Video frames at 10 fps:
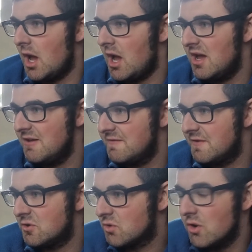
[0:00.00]
I've
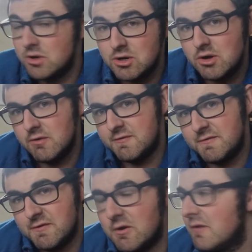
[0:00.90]
grown a love
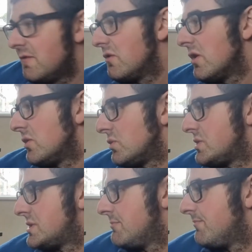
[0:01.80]
for
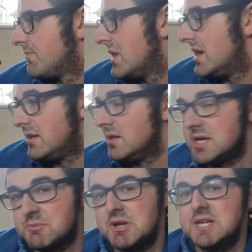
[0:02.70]
040s, and
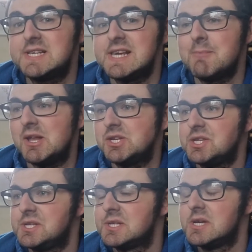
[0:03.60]
especially steam
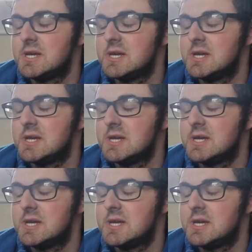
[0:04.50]
engines.